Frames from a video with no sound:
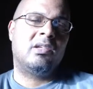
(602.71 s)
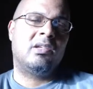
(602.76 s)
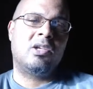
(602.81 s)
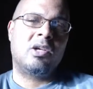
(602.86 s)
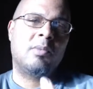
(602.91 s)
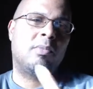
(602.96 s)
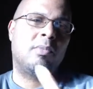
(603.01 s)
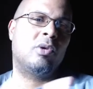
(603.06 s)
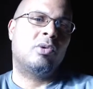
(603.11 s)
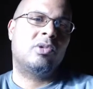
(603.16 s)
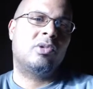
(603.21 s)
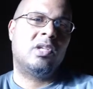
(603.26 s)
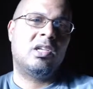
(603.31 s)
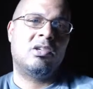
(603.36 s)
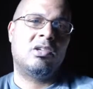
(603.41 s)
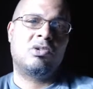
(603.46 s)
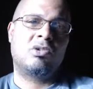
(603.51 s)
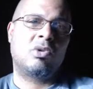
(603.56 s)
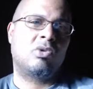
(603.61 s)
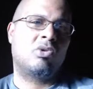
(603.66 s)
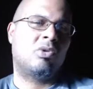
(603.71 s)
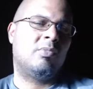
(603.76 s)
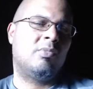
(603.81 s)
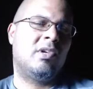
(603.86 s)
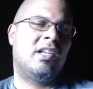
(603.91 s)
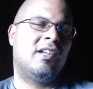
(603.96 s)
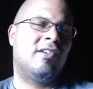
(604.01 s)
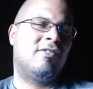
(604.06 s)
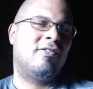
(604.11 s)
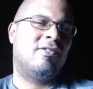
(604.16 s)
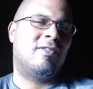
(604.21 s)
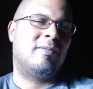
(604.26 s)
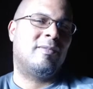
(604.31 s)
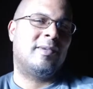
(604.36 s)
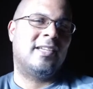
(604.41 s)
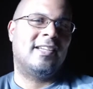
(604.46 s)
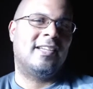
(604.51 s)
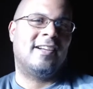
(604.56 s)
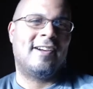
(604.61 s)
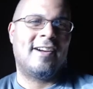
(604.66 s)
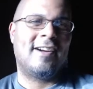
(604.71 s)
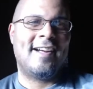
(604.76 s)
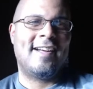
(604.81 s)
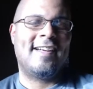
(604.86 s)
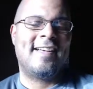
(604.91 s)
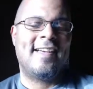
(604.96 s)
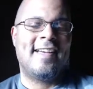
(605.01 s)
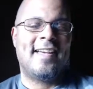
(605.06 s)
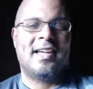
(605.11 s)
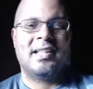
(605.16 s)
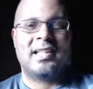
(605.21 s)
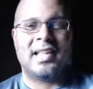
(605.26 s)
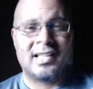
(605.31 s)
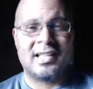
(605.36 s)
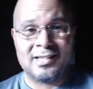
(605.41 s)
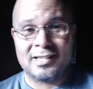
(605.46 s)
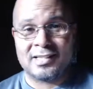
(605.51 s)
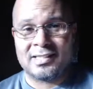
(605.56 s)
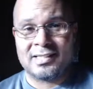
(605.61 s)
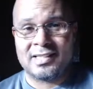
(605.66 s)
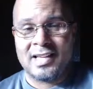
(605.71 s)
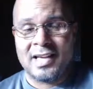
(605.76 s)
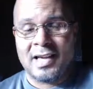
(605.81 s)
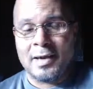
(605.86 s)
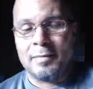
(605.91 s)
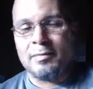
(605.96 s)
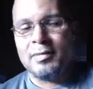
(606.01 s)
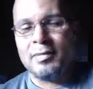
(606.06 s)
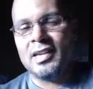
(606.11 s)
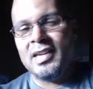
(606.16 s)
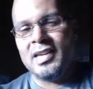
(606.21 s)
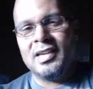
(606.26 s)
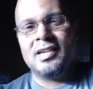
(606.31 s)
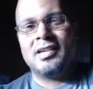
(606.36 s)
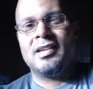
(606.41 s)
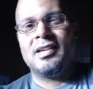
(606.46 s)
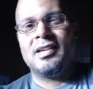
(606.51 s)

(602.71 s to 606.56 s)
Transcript: and you can post it in your social media for me. All right. That's just me,